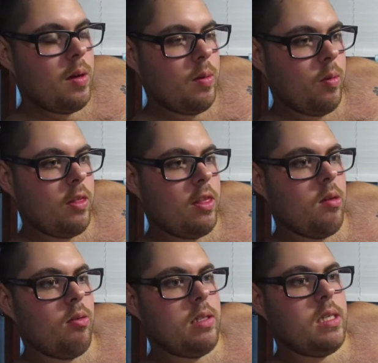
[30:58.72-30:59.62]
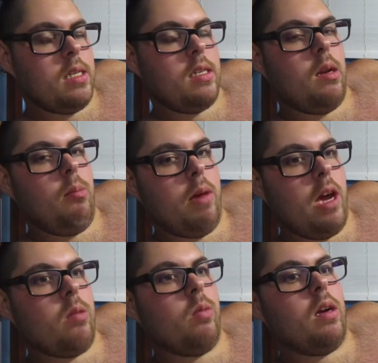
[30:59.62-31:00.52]
with the resistant
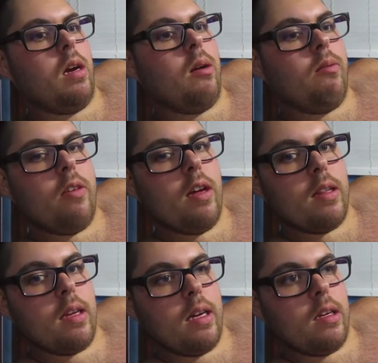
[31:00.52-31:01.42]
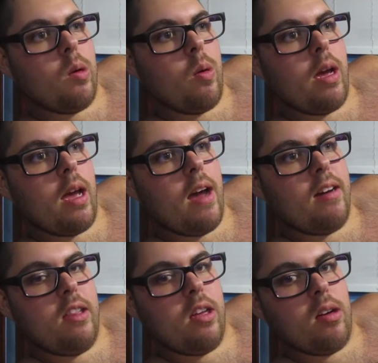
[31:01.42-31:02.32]
band when I don't feel like going out
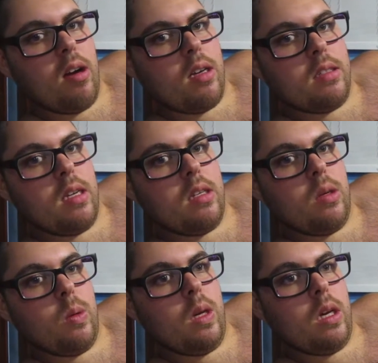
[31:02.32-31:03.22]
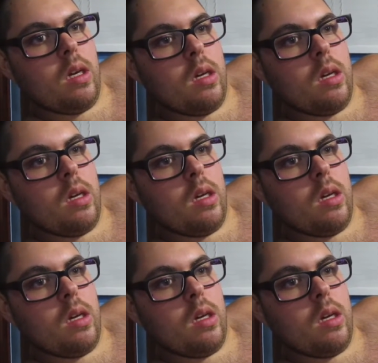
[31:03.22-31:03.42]
in the garage and doing